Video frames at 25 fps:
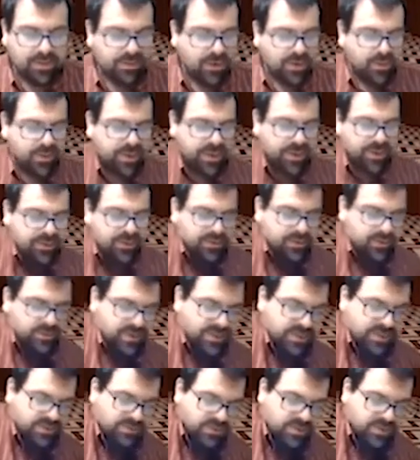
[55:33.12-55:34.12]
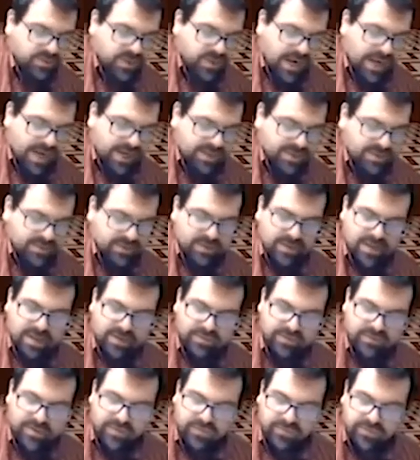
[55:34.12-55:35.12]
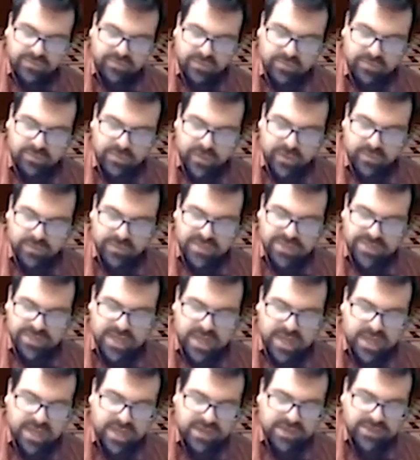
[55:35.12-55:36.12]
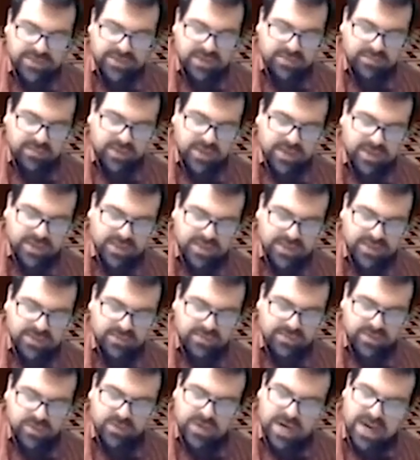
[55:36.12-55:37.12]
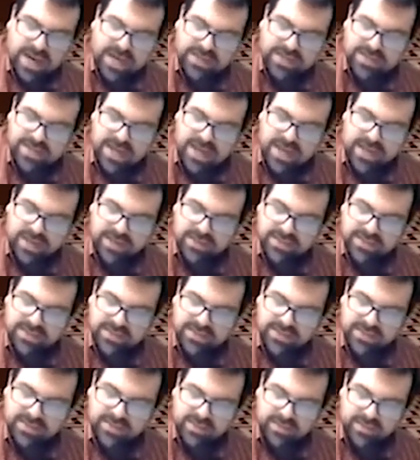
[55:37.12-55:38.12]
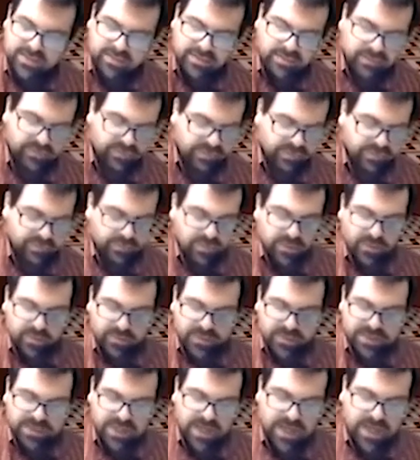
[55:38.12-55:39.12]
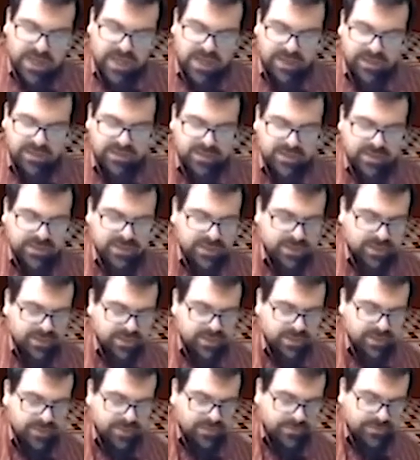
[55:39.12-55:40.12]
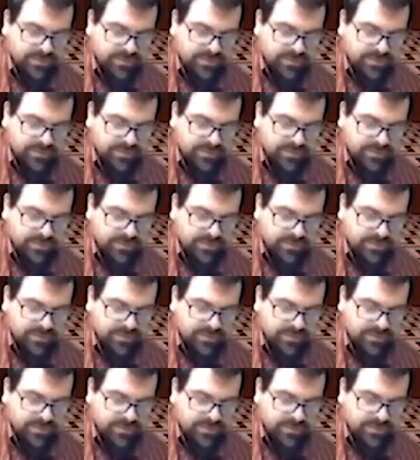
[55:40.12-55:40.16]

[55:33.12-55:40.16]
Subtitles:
I'm going to subtract 11 from both sides. I'm going to subtract x from both sides.